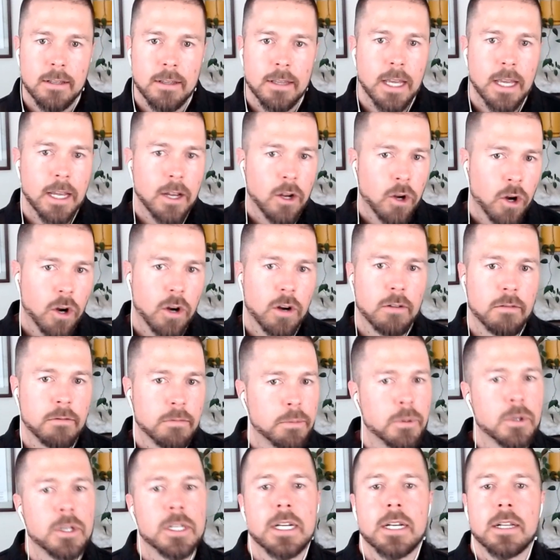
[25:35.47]
They curve,
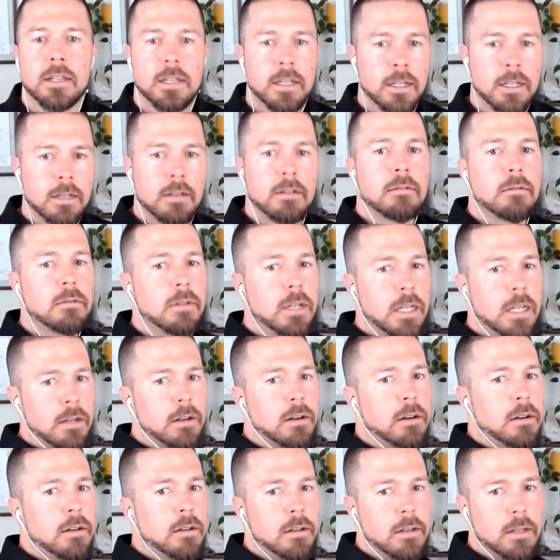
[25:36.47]
particularly
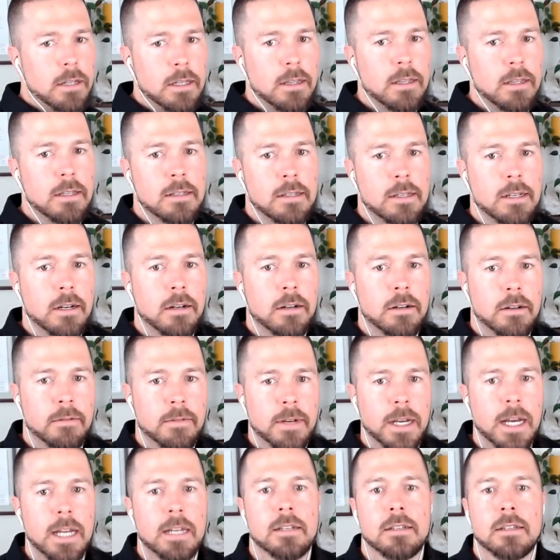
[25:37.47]
here in, in the Sierra
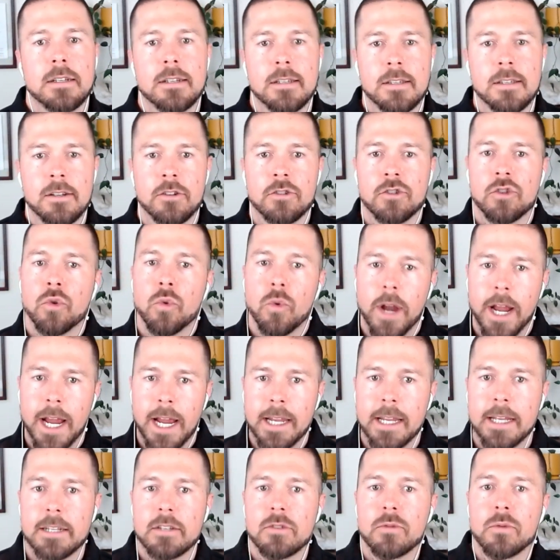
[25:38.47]
Nevadas, because there's
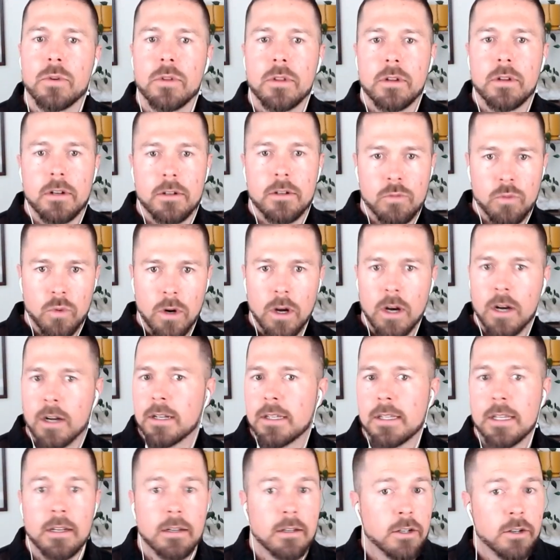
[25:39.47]
granite or there's
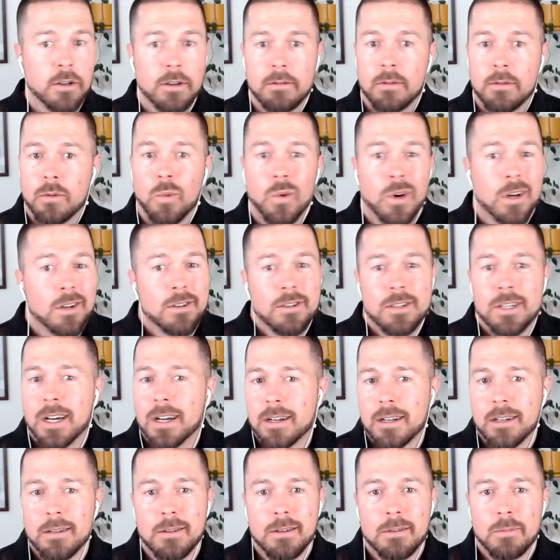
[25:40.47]
rocks that the water's
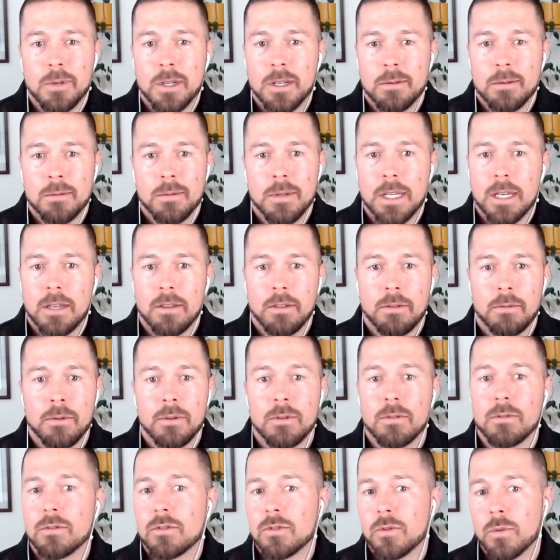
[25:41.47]
not going to be able to get
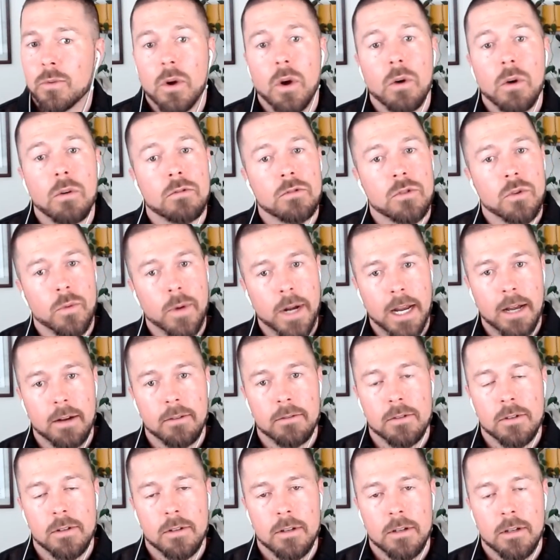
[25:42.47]
through. So it goes
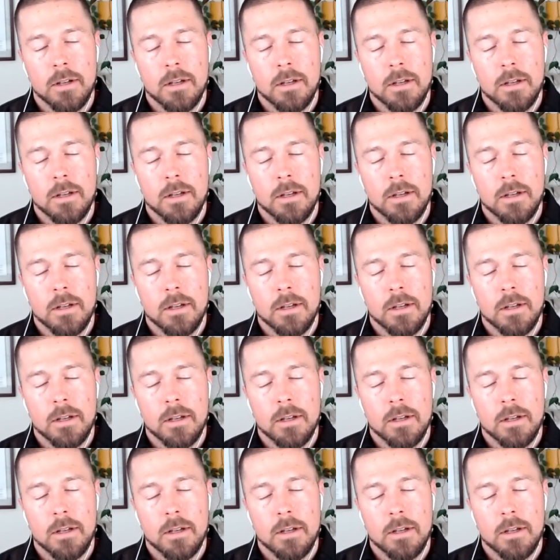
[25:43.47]
around.